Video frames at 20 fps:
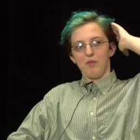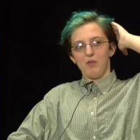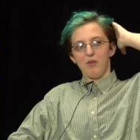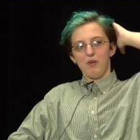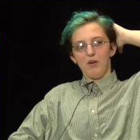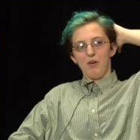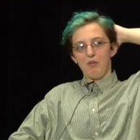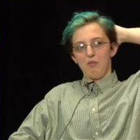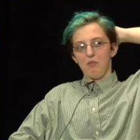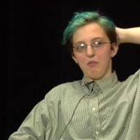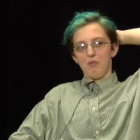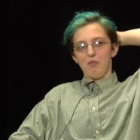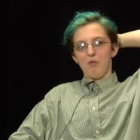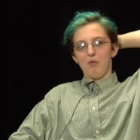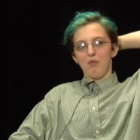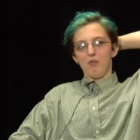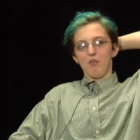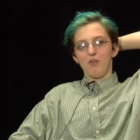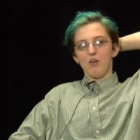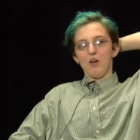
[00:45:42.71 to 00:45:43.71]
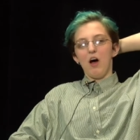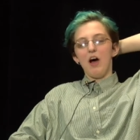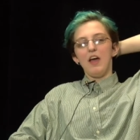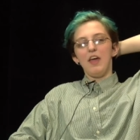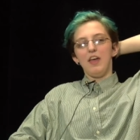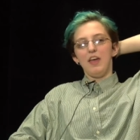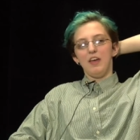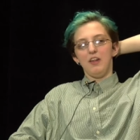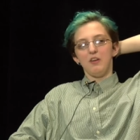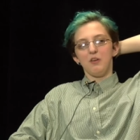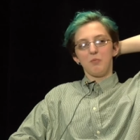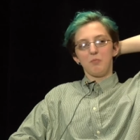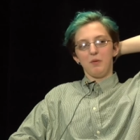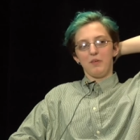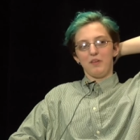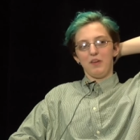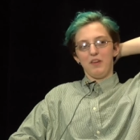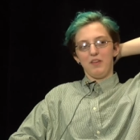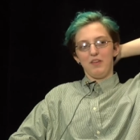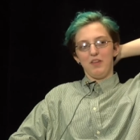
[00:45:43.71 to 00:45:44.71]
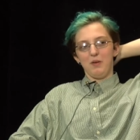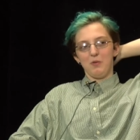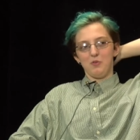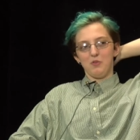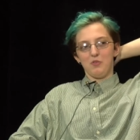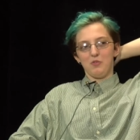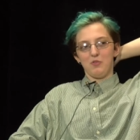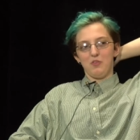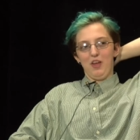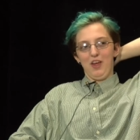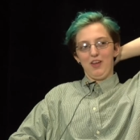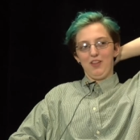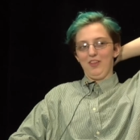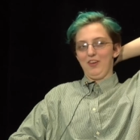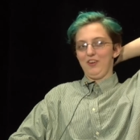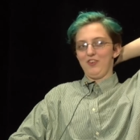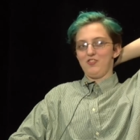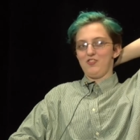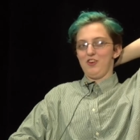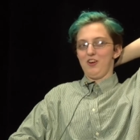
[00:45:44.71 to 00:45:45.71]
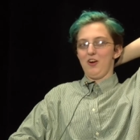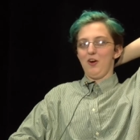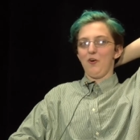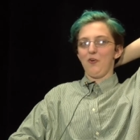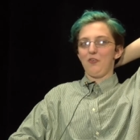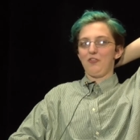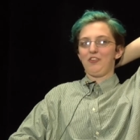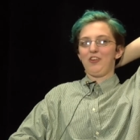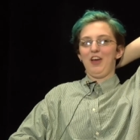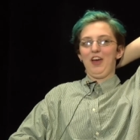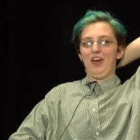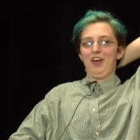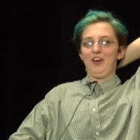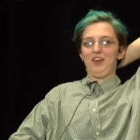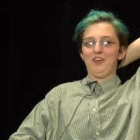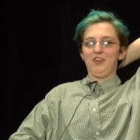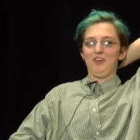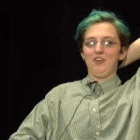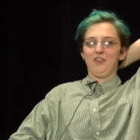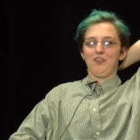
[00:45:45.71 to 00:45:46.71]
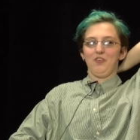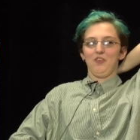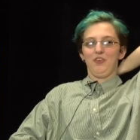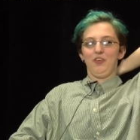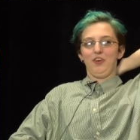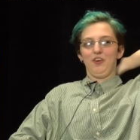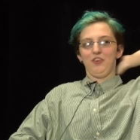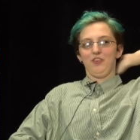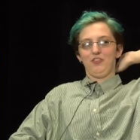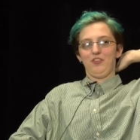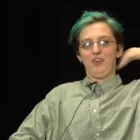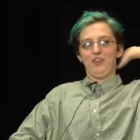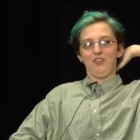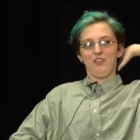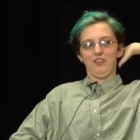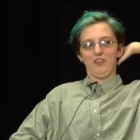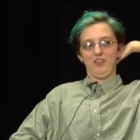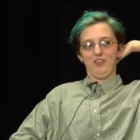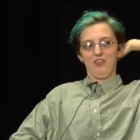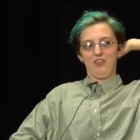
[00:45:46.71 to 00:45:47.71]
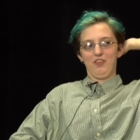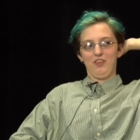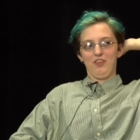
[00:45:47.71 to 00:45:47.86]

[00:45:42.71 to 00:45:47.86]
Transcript: nope. Or not hint, but didn't they just say like Shiro is gay in an earlier season?